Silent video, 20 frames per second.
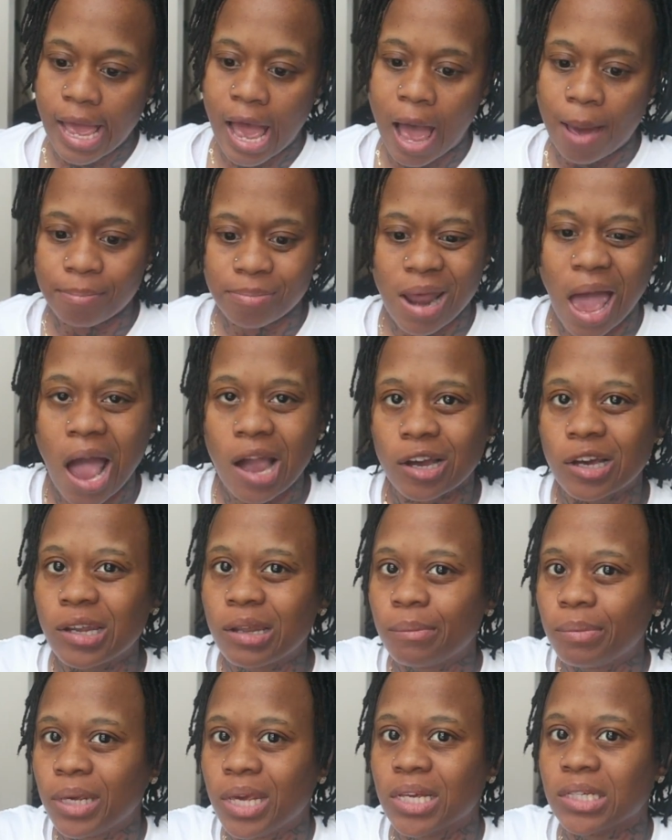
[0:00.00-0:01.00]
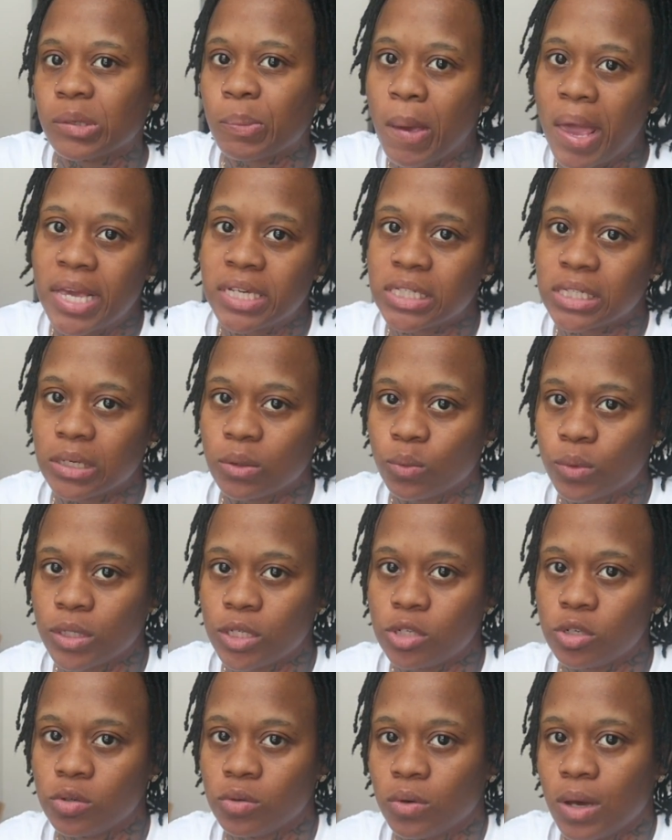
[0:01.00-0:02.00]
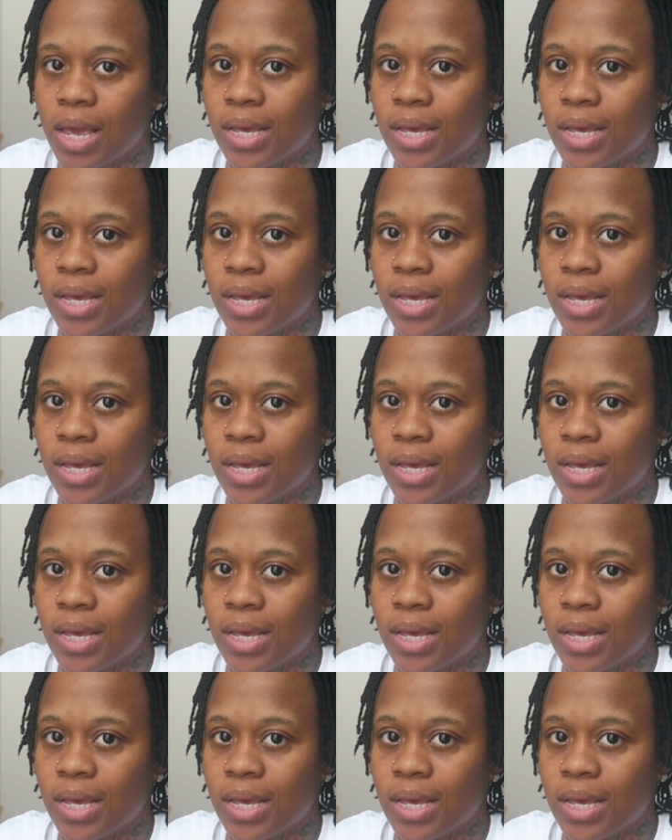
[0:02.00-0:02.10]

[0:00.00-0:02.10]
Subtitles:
I'm not gonna be as patient with you